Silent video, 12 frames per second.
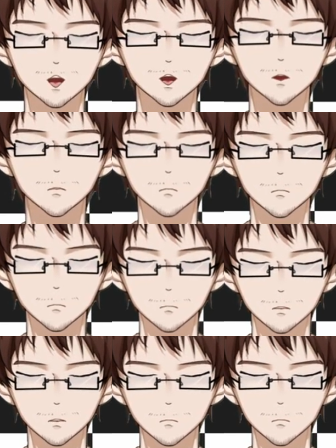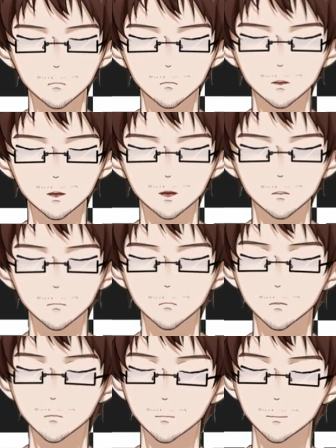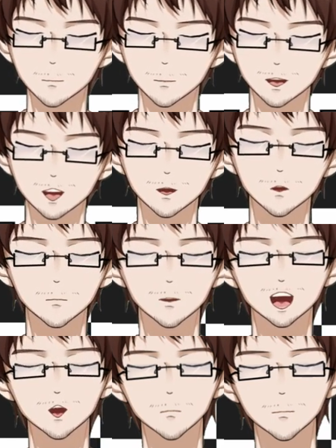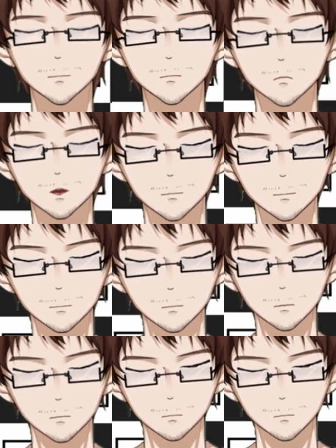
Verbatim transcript: Once more, personally and on behalf of our company,